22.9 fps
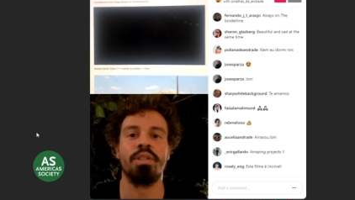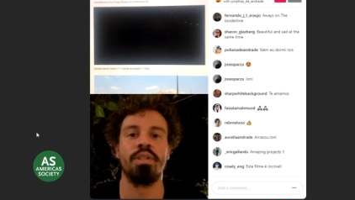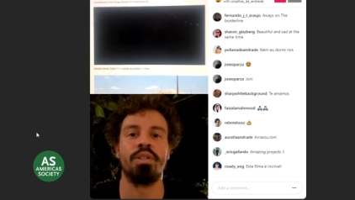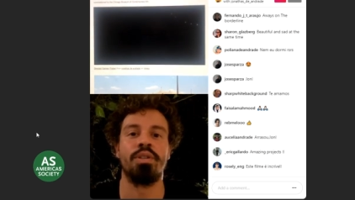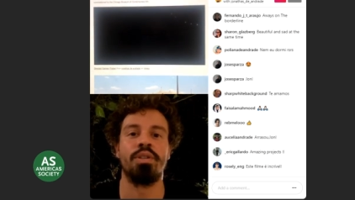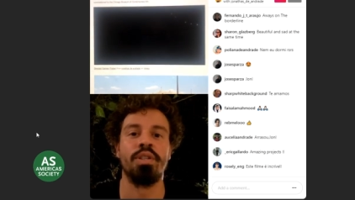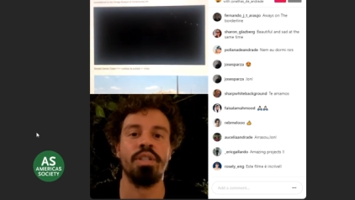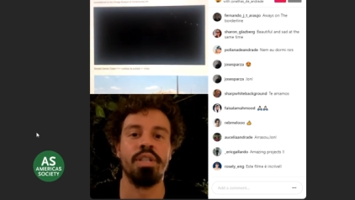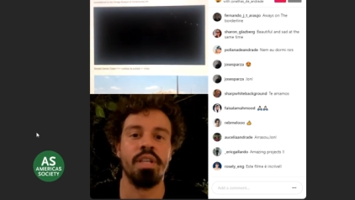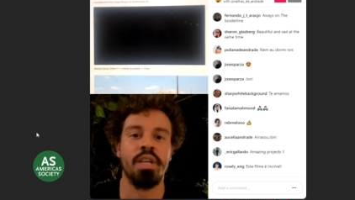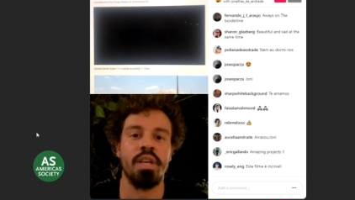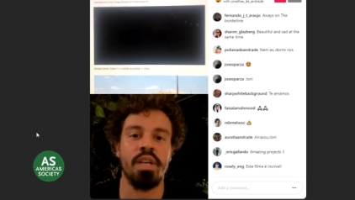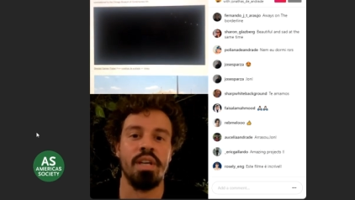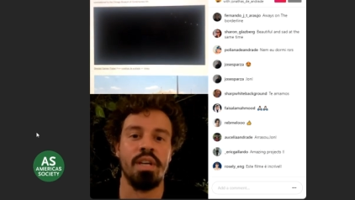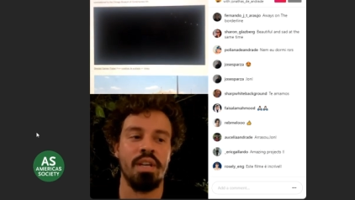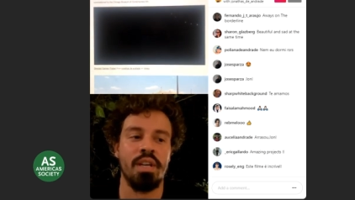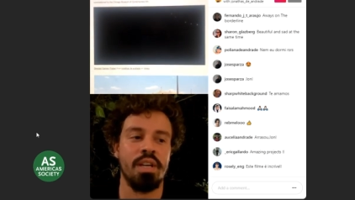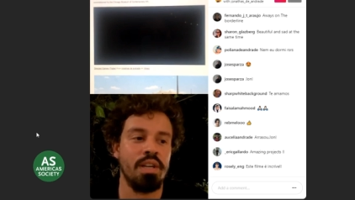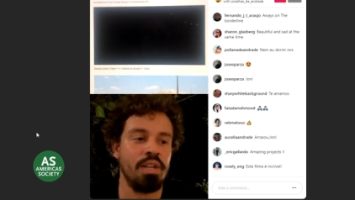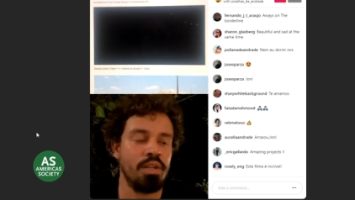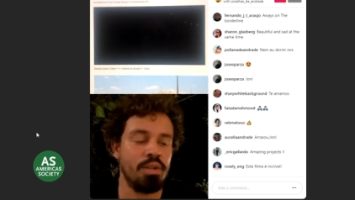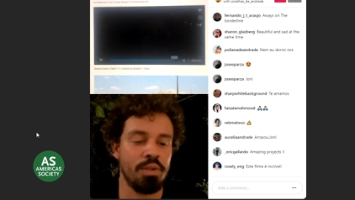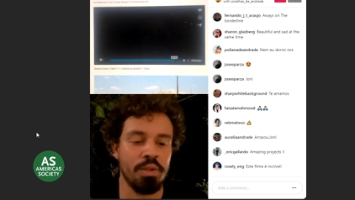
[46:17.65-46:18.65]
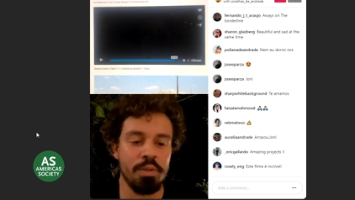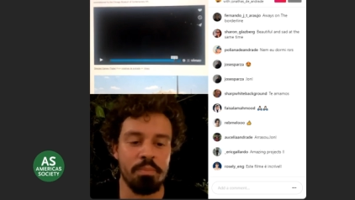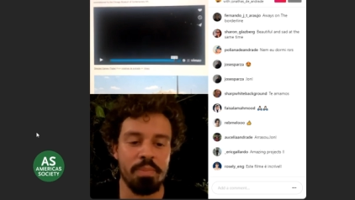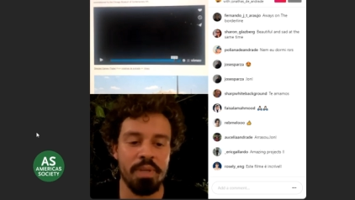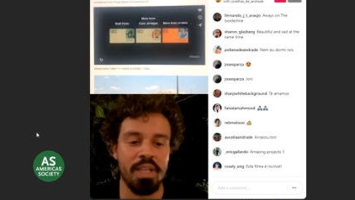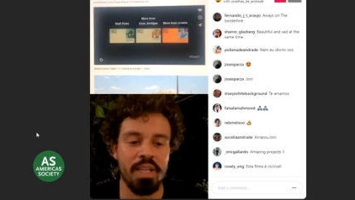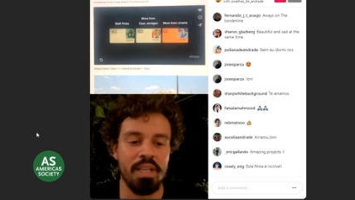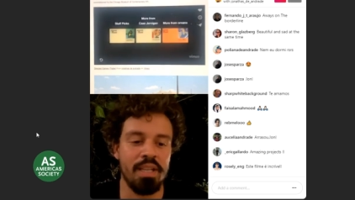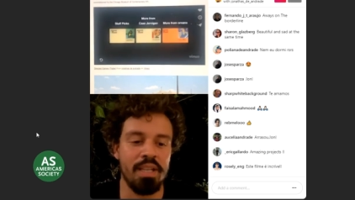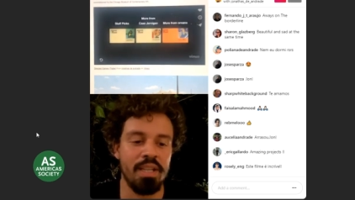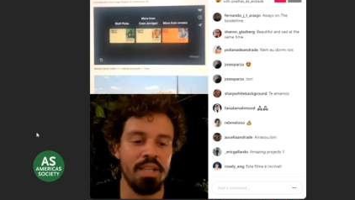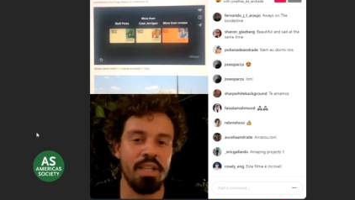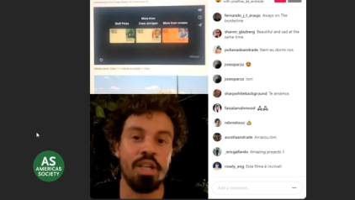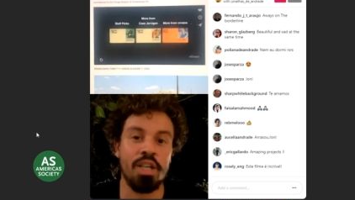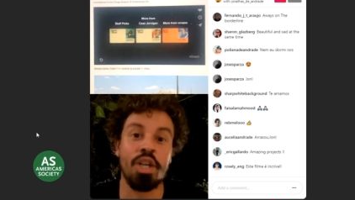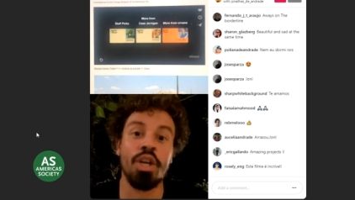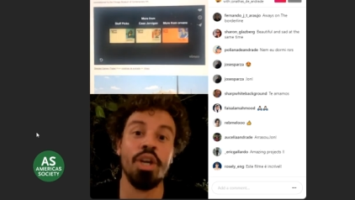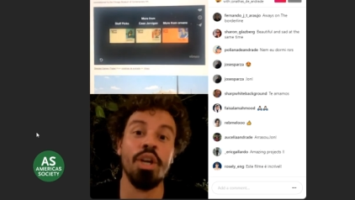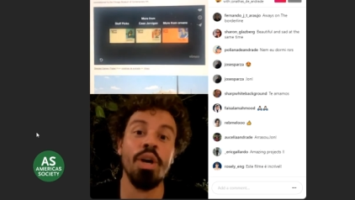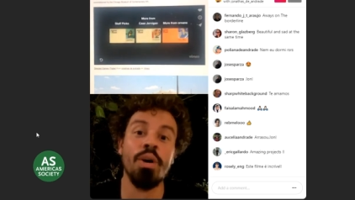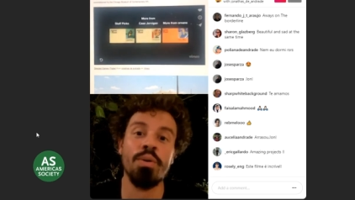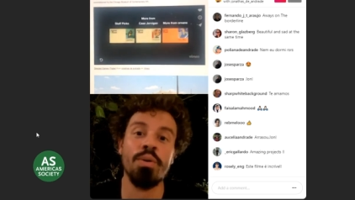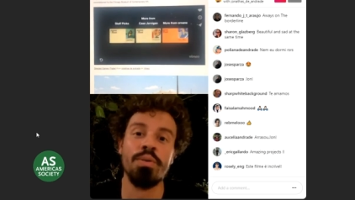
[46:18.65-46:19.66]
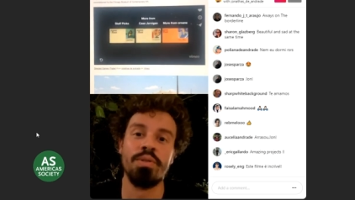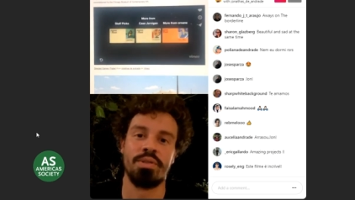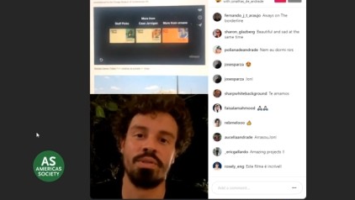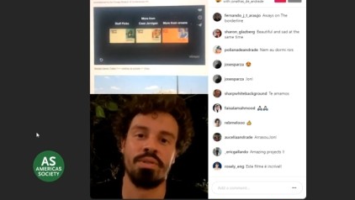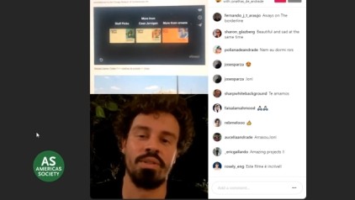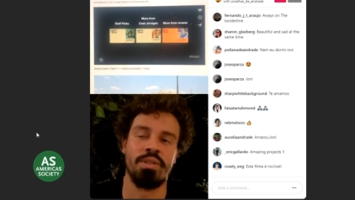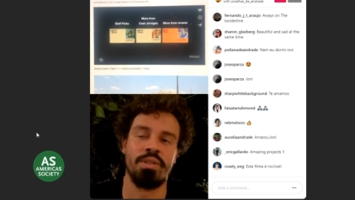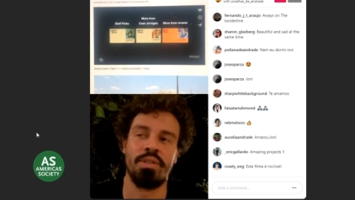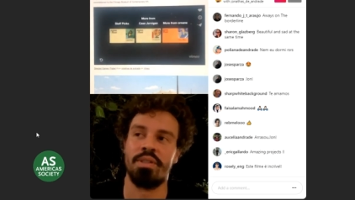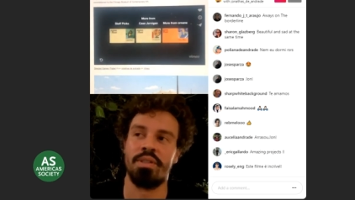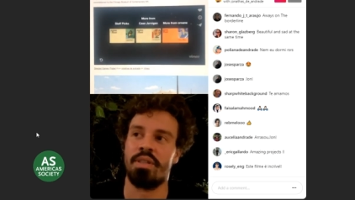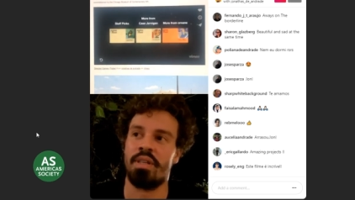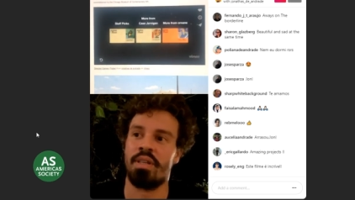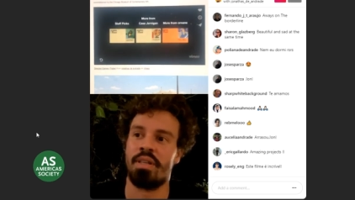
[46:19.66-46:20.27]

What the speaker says: could be closer